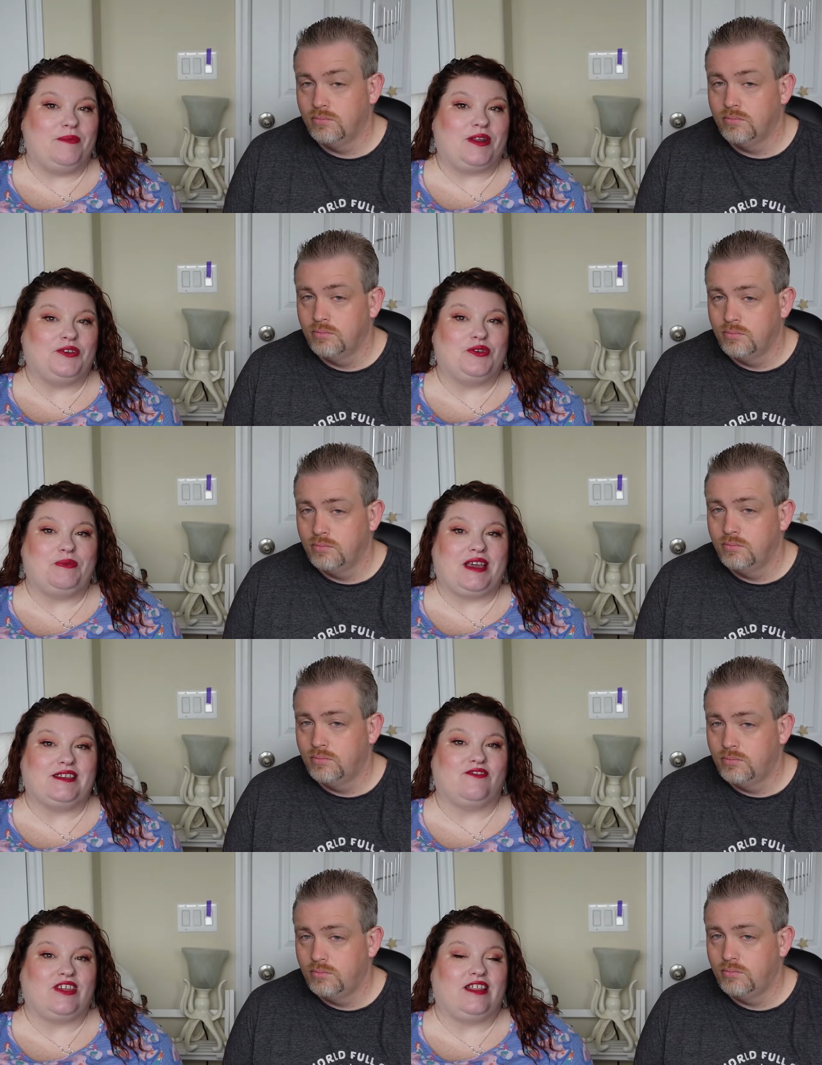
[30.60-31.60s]
Speaker 1: but also
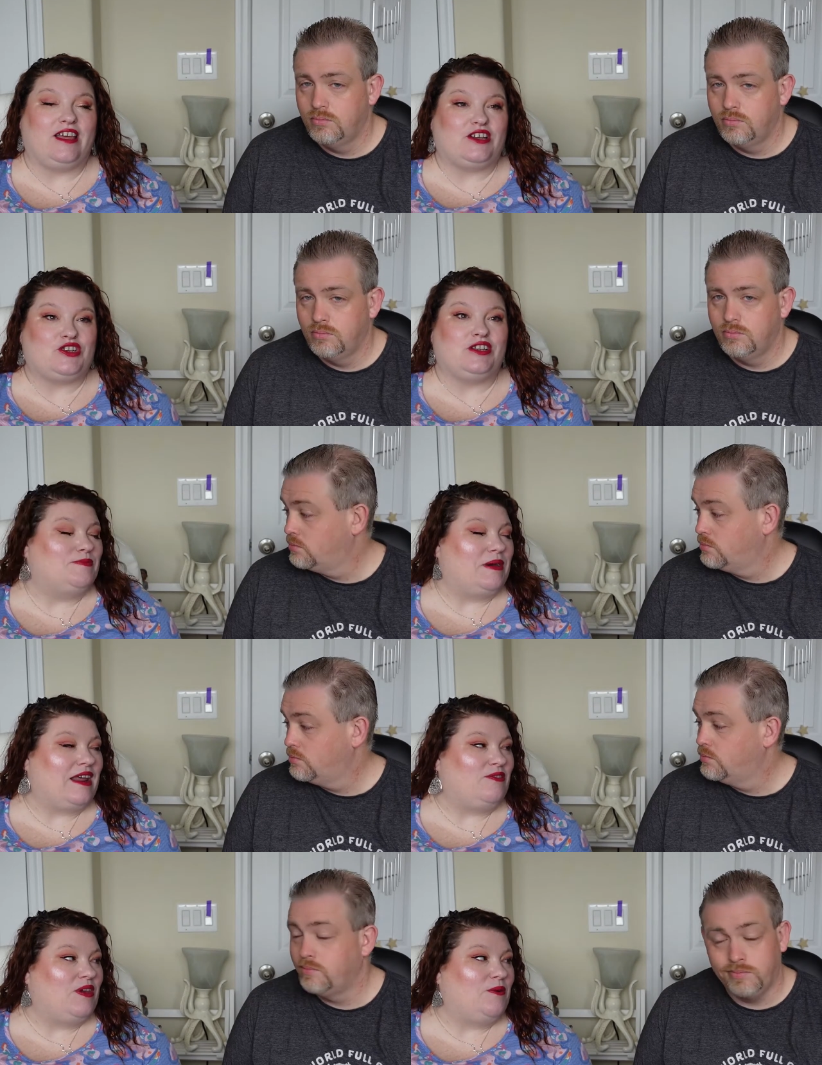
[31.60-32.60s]
because of the elections. But
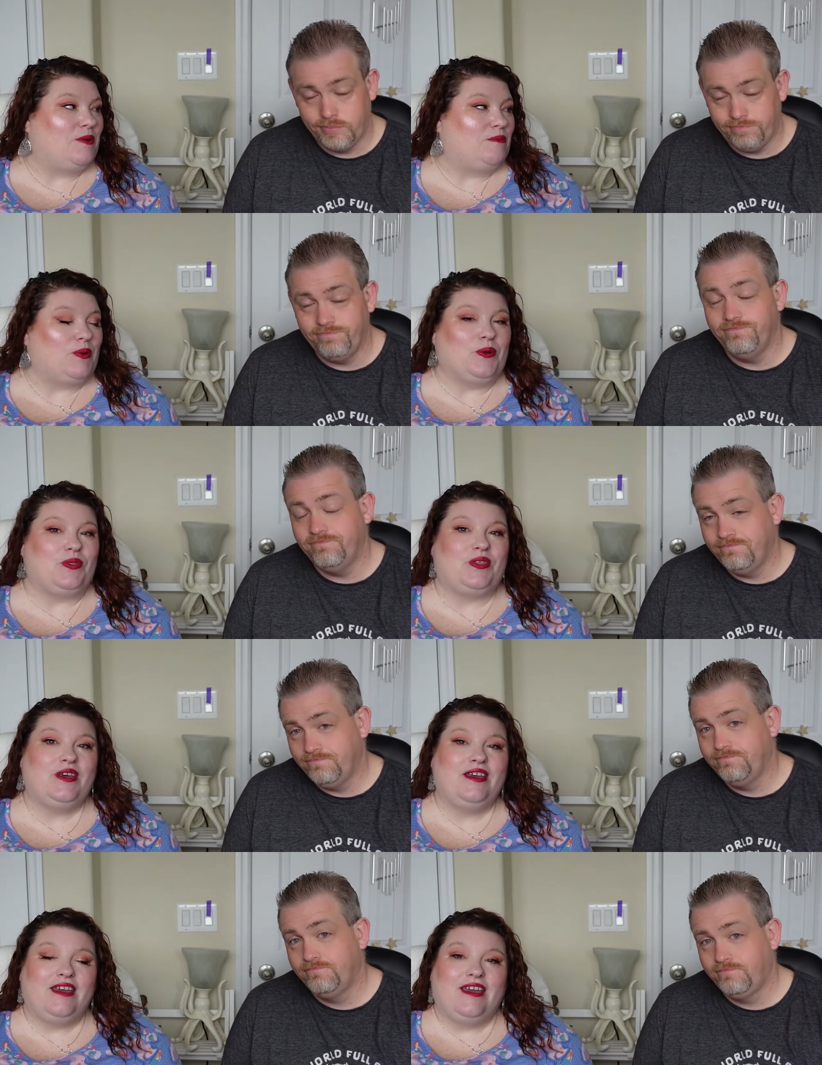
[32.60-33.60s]
I think we're mm-hmm. both mm
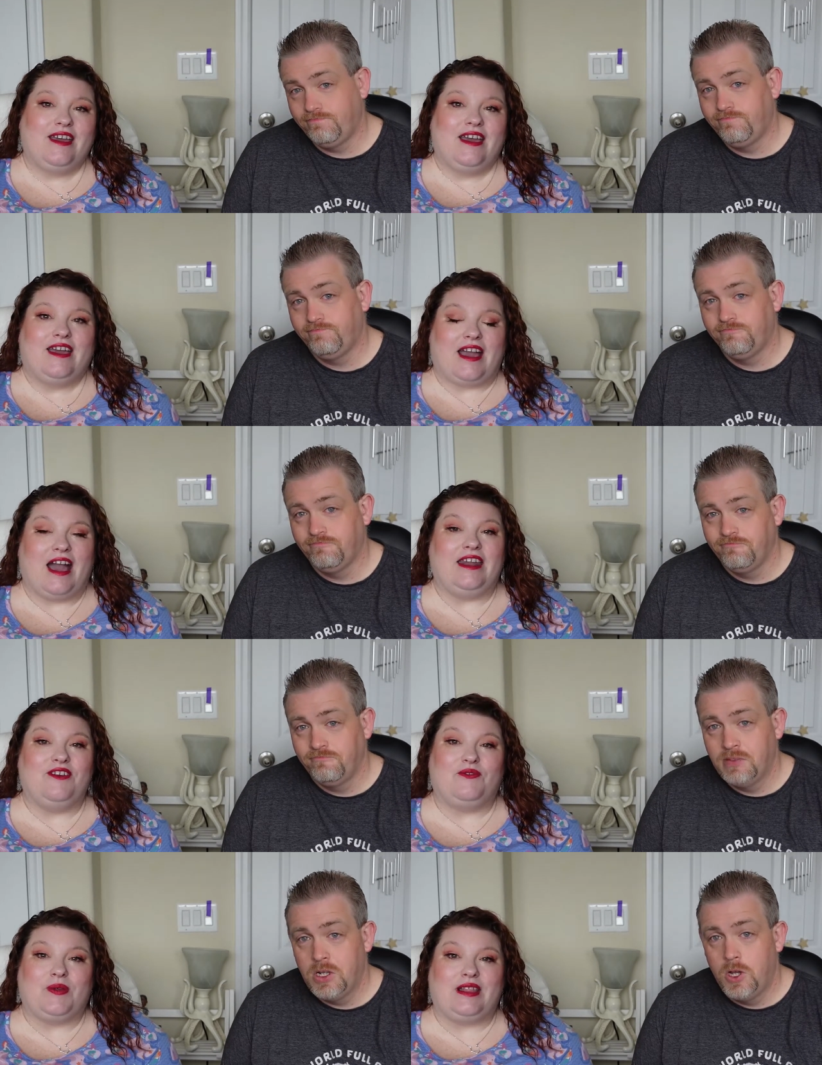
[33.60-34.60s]
-hmm. kind
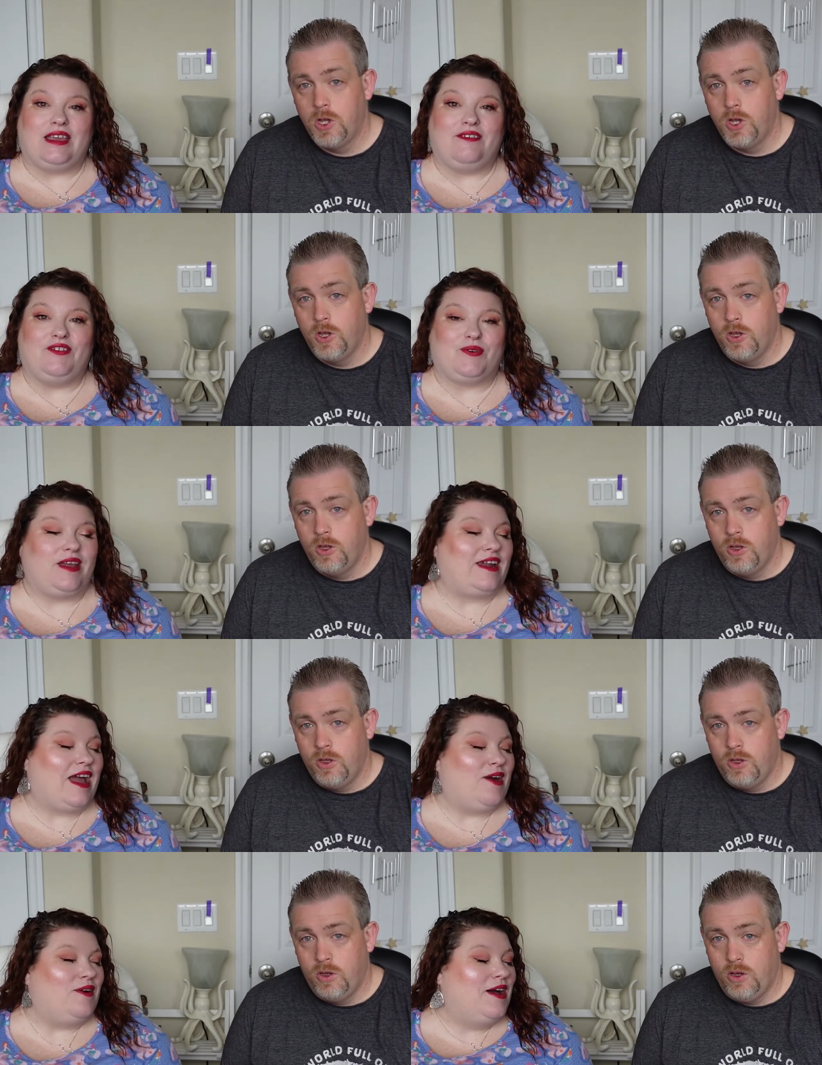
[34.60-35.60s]
of relieved right now